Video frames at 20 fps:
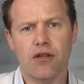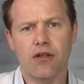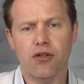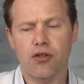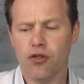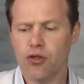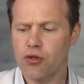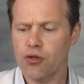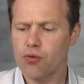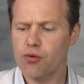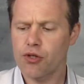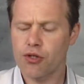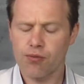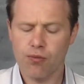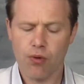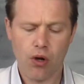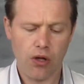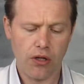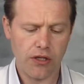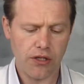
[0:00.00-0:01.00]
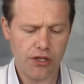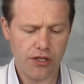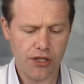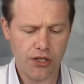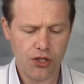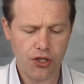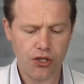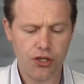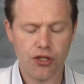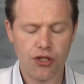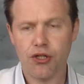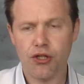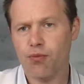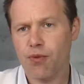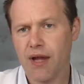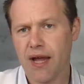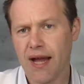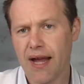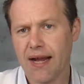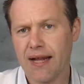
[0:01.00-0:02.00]
2 small incisions
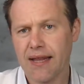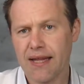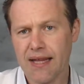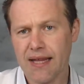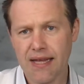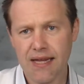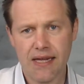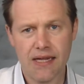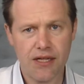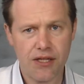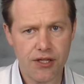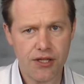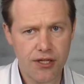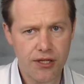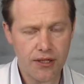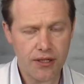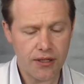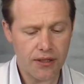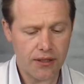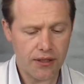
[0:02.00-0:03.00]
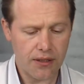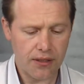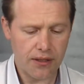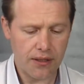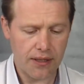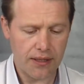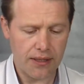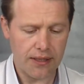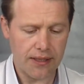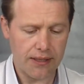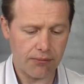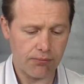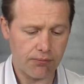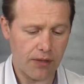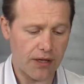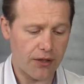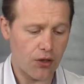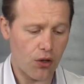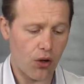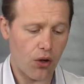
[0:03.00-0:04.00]
behind the ears,
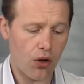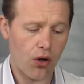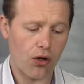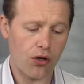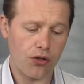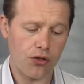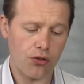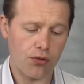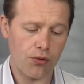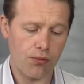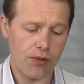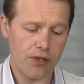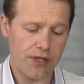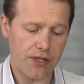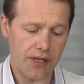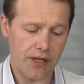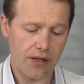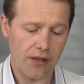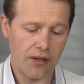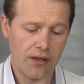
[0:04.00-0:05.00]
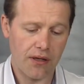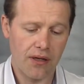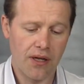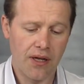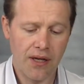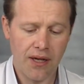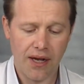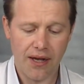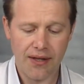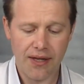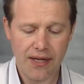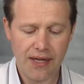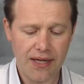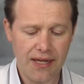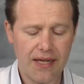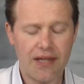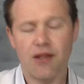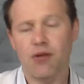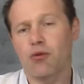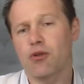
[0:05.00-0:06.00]
and organs were missing, and again
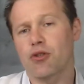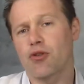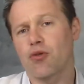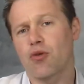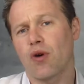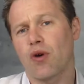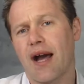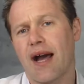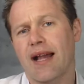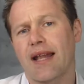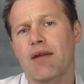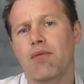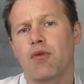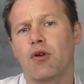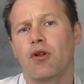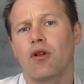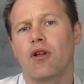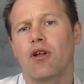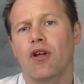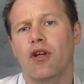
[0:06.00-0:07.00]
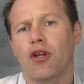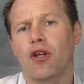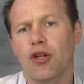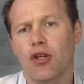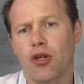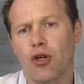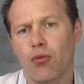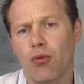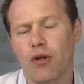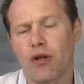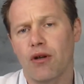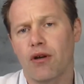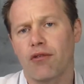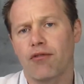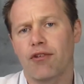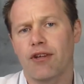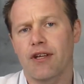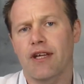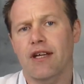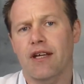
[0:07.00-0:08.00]
there was no animal, human or
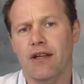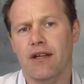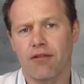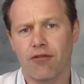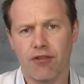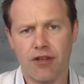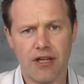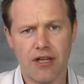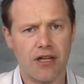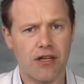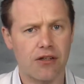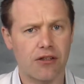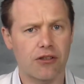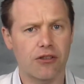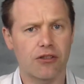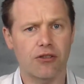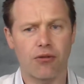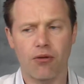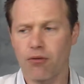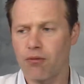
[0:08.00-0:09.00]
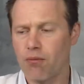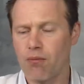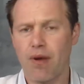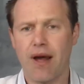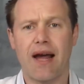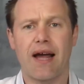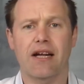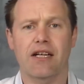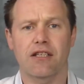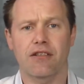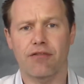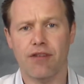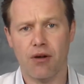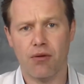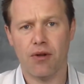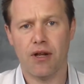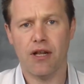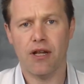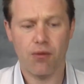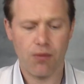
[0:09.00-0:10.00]
vehicle marks found
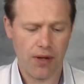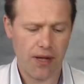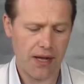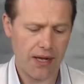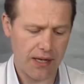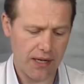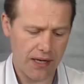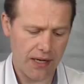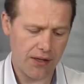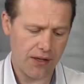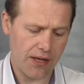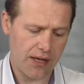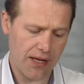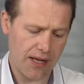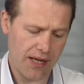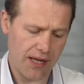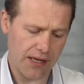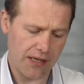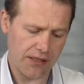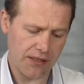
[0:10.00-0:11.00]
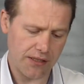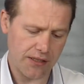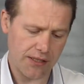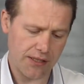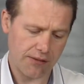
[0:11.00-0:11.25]
anywhere near the carcasses.